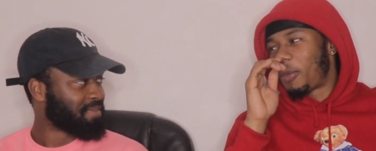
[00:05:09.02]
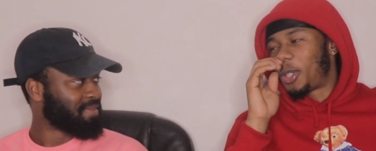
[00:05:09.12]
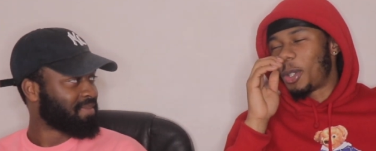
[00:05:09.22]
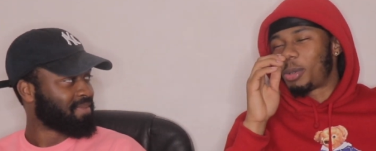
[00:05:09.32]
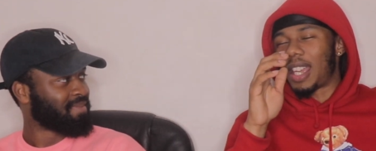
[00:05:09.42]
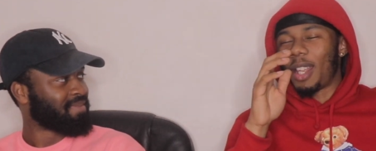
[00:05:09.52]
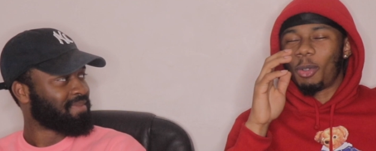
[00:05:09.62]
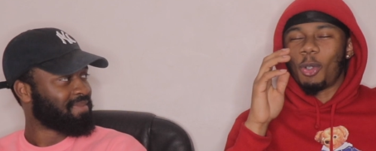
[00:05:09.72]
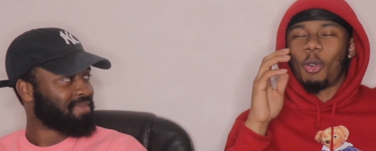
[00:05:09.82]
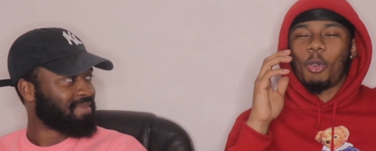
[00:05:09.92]
Speaker 1: jokes. I
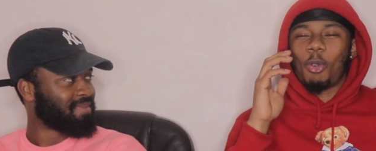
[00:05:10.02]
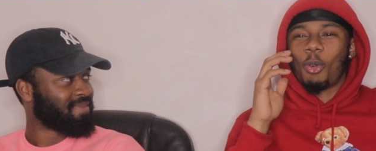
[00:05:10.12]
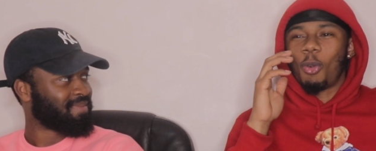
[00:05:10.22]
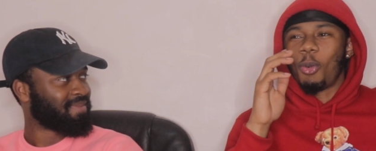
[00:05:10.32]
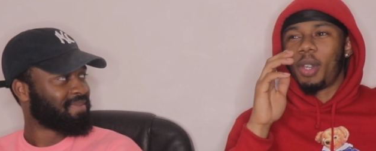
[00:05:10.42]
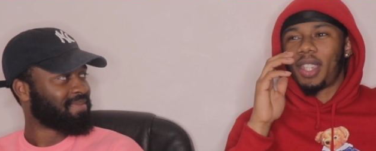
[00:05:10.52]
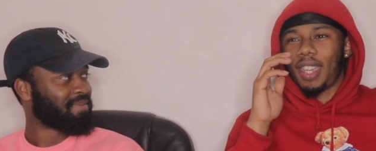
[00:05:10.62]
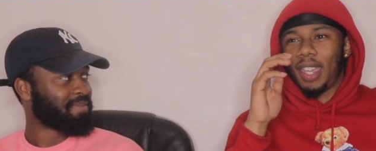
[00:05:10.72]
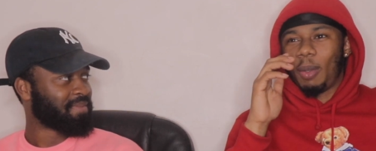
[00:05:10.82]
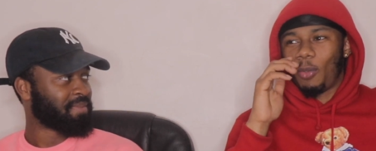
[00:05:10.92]
don't know who it
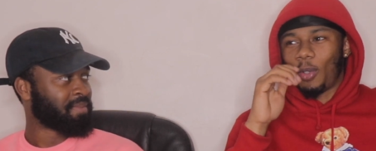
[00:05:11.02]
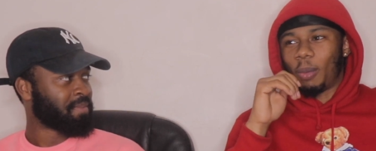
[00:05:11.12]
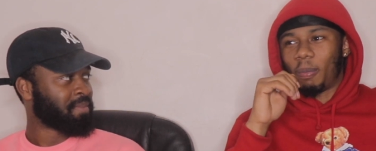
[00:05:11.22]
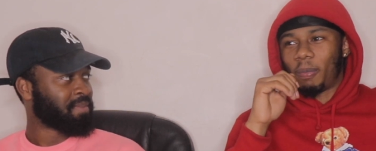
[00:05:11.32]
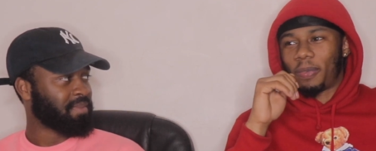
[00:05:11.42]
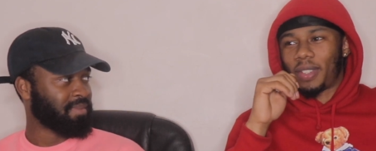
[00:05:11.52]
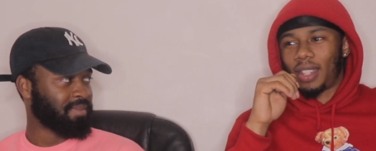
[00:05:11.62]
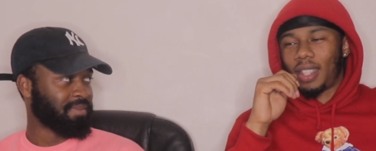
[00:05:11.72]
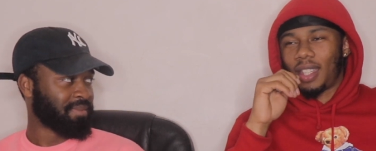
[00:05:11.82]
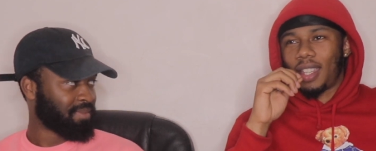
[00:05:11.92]
came from.
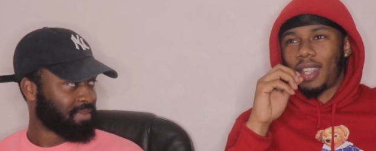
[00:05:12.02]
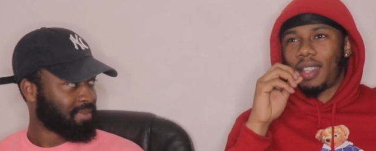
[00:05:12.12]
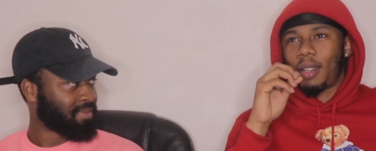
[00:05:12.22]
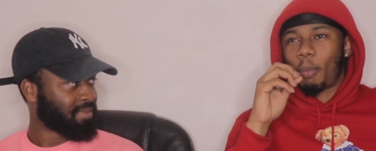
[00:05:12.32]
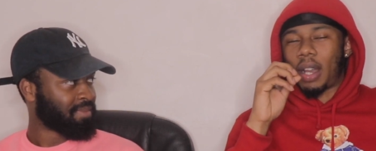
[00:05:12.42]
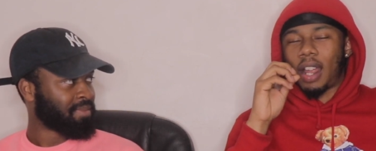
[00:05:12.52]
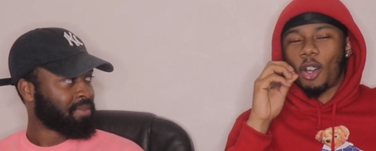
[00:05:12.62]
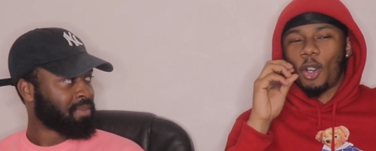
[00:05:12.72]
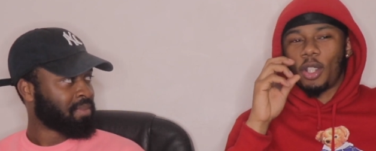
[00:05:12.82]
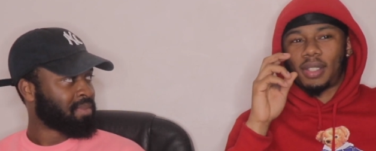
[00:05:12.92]
Mm-hmm. But I
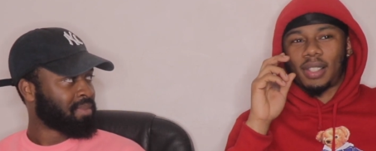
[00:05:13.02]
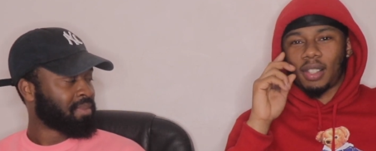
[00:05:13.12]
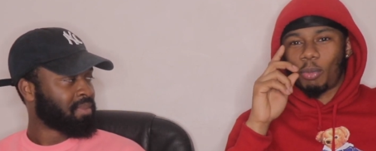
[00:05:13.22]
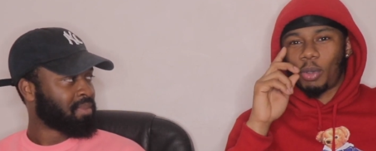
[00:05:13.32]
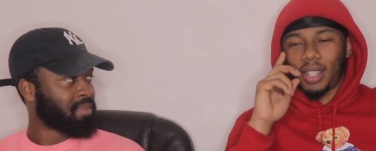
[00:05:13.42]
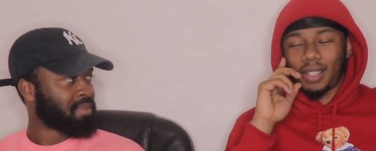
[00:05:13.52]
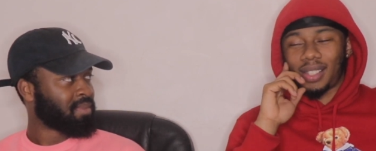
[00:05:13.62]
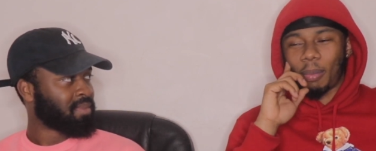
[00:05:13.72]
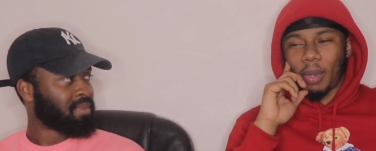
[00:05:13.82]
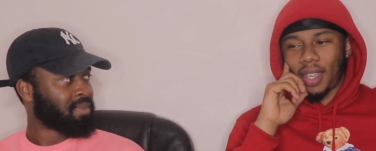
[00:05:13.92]
heard it somewhere.
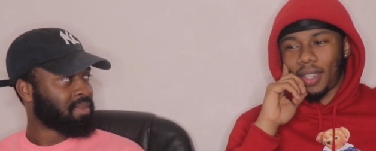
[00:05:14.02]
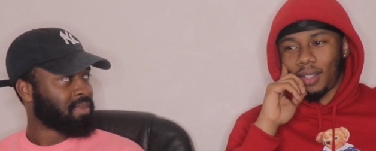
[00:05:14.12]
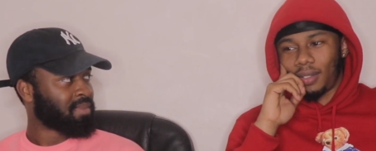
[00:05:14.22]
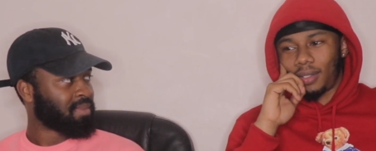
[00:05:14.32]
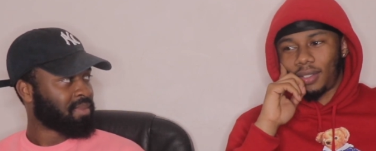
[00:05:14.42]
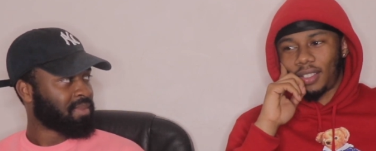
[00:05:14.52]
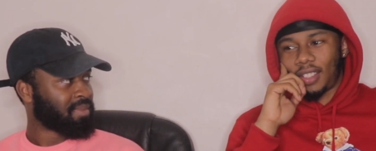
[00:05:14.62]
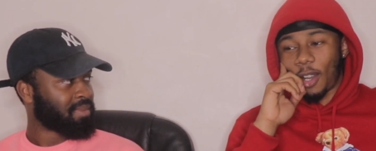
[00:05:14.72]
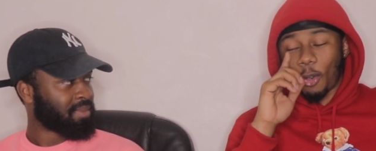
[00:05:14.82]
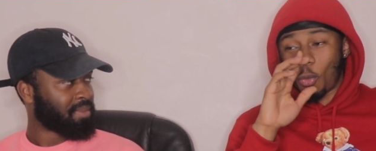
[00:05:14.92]
It's in my head.
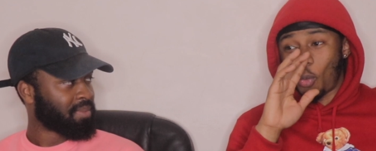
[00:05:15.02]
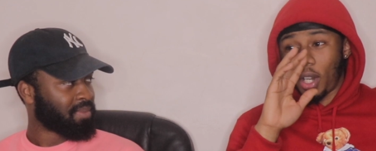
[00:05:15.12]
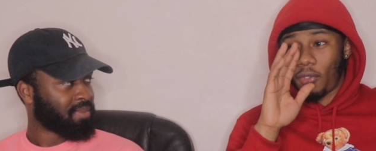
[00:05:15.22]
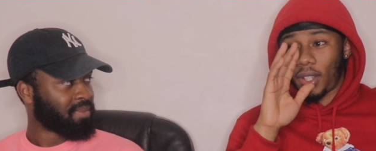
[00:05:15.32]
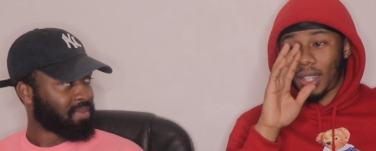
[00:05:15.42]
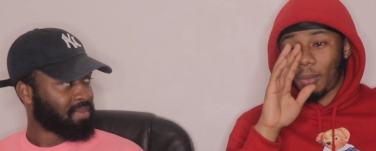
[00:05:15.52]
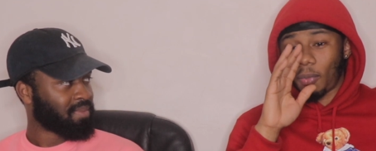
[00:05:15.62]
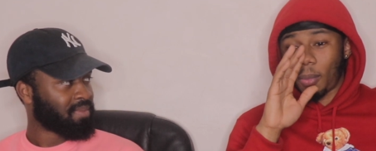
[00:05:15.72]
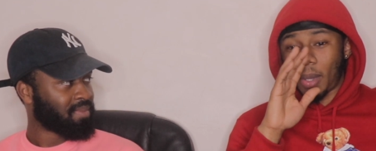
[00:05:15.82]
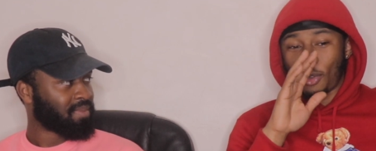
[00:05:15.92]
I don't know where the fuck it came
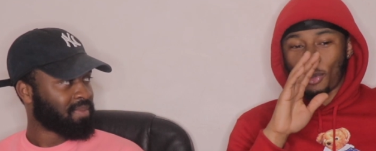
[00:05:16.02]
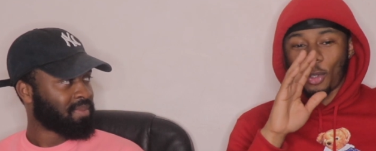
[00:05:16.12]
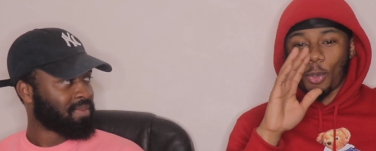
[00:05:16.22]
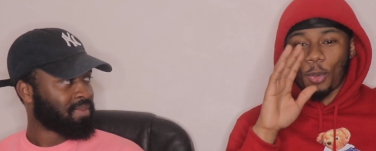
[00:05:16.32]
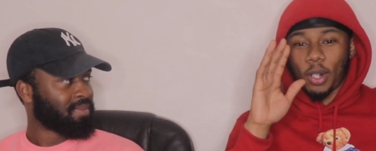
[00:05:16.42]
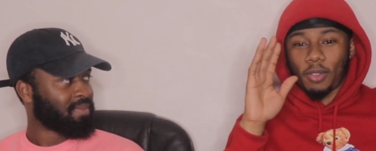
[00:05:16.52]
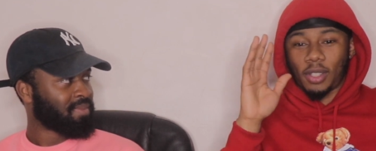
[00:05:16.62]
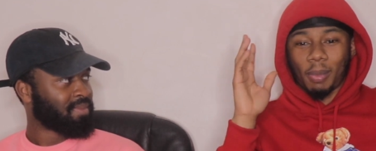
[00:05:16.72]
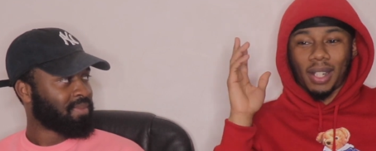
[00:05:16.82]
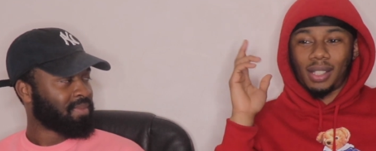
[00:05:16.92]
from. I don't know if
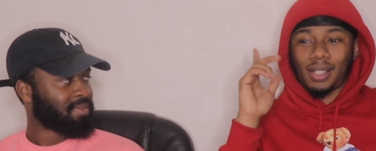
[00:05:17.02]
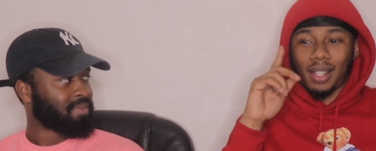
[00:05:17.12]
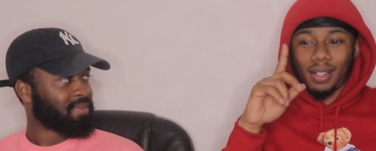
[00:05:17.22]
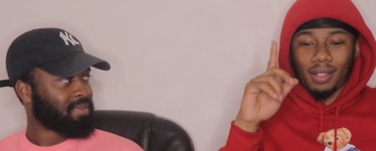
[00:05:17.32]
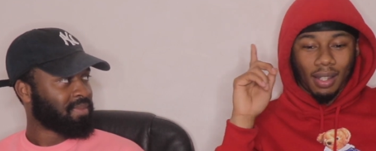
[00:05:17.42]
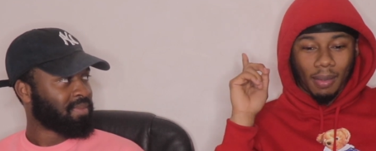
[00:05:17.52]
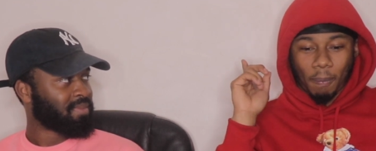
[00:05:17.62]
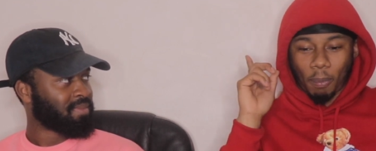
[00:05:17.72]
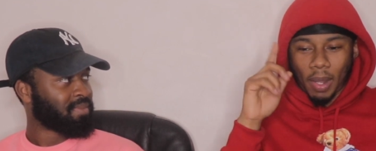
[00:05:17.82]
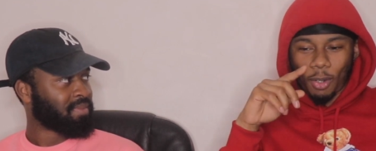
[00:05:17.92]
somebody said it like
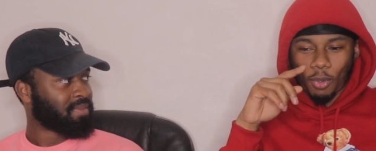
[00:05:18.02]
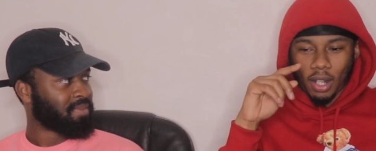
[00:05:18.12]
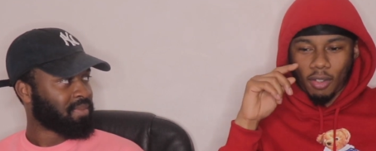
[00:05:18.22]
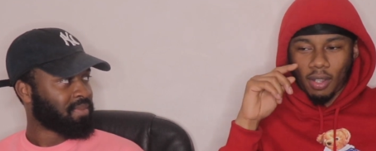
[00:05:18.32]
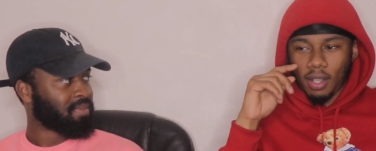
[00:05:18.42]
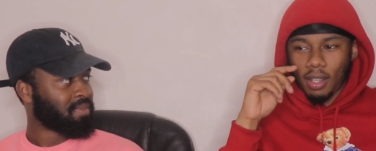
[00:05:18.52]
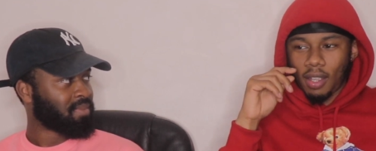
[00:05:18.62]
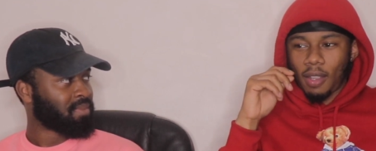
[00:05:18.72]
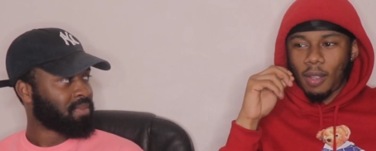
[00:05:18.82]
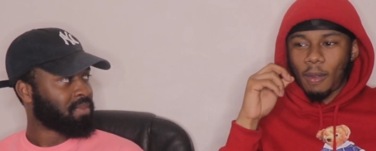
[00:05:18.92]
background.
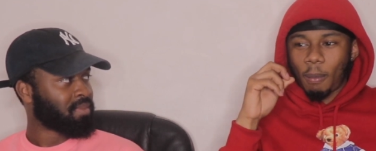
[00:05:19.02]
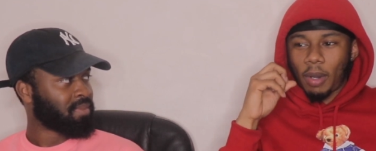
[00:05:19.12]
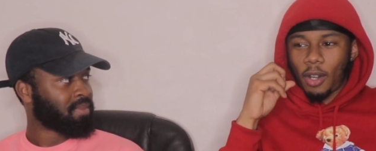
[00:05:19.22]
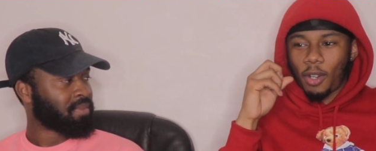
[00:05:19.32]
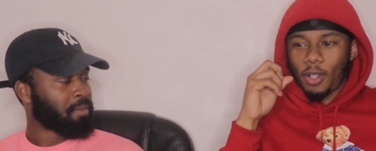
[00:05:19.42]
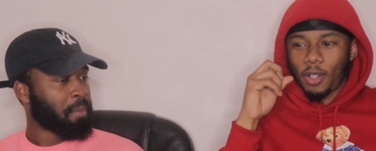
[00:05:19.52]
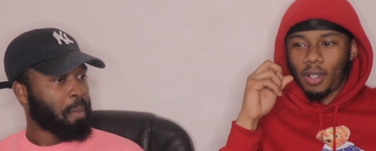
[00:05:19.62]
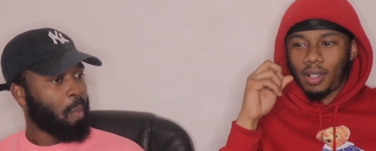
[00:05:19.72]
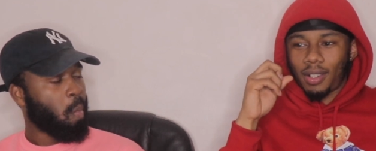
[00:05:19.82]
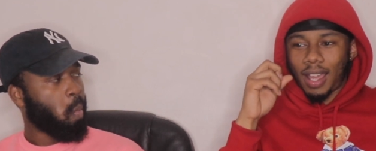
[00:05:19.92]
But I
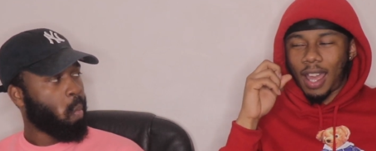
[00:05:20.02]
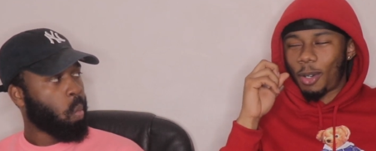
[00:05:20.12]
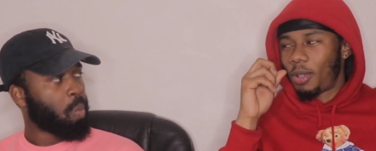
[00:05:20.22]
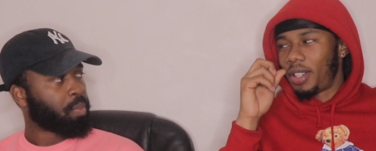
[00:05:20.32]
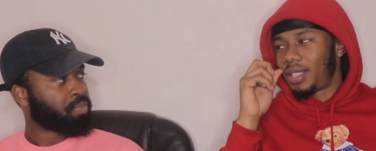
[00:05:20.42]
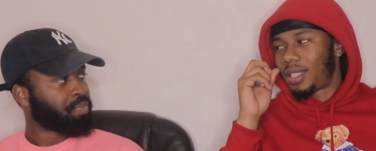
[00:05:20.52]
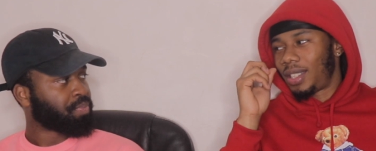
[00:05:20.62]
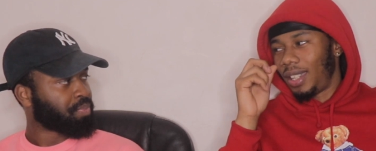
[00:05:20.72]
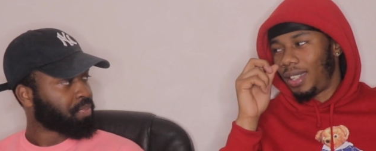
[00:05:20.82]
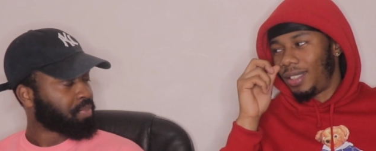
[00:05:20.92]
heard I don't
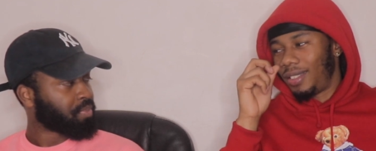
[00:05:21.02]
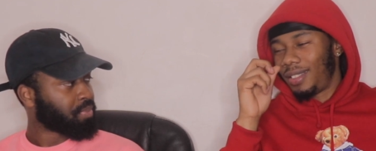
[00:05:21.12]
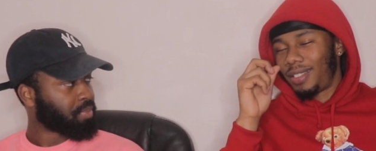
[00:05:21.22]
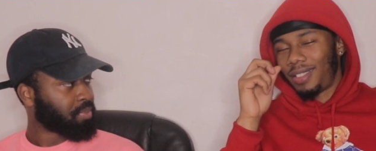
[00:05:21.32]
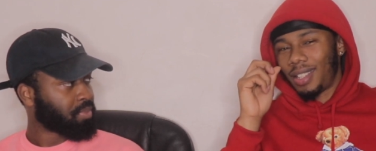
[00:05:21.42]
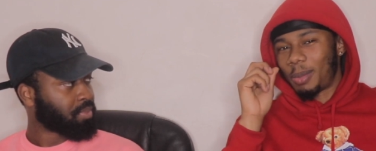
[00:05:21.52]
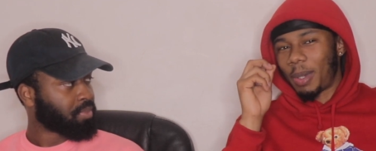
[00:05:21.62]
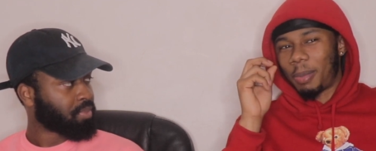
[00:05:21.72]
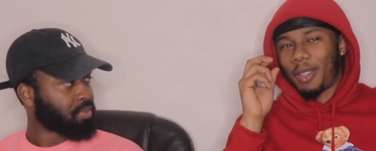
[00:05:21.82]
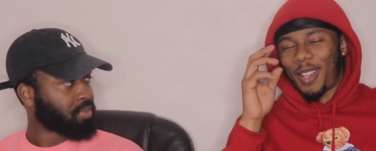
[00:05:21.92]
understand. This
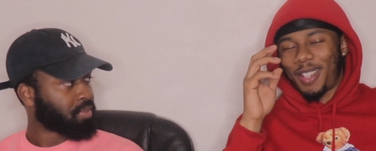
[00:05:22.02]
might be.